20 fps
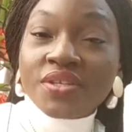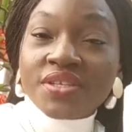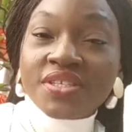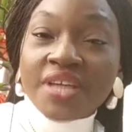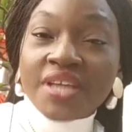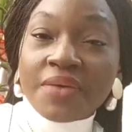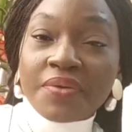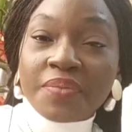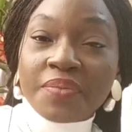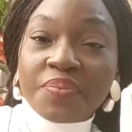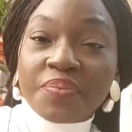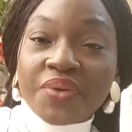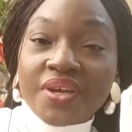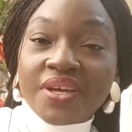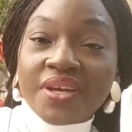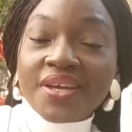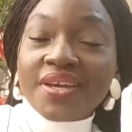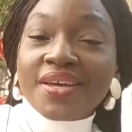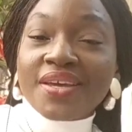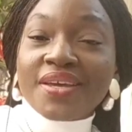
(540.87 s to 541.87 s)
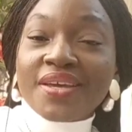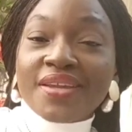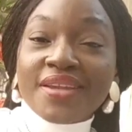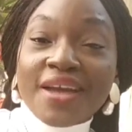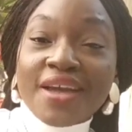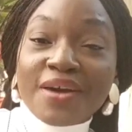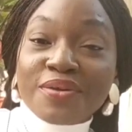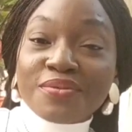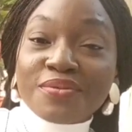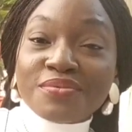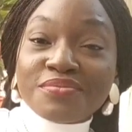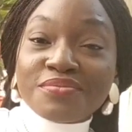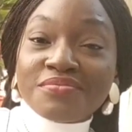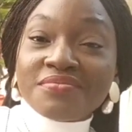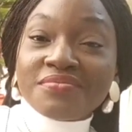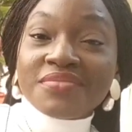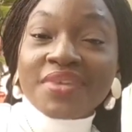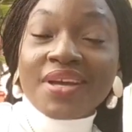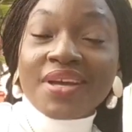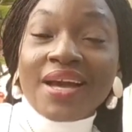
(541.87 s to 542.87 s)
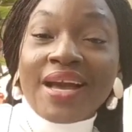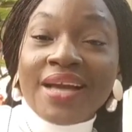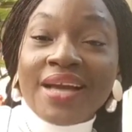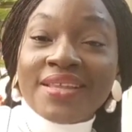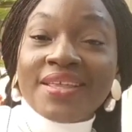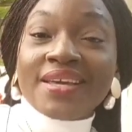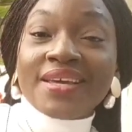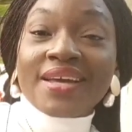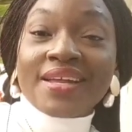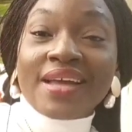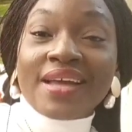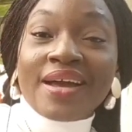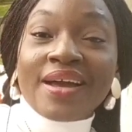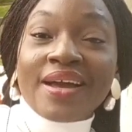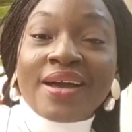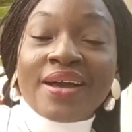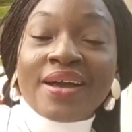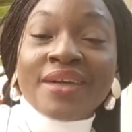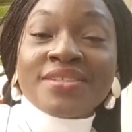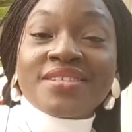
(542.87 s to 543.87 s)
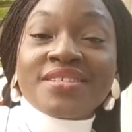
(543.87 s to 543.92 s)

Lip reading: therapy." Now, I think I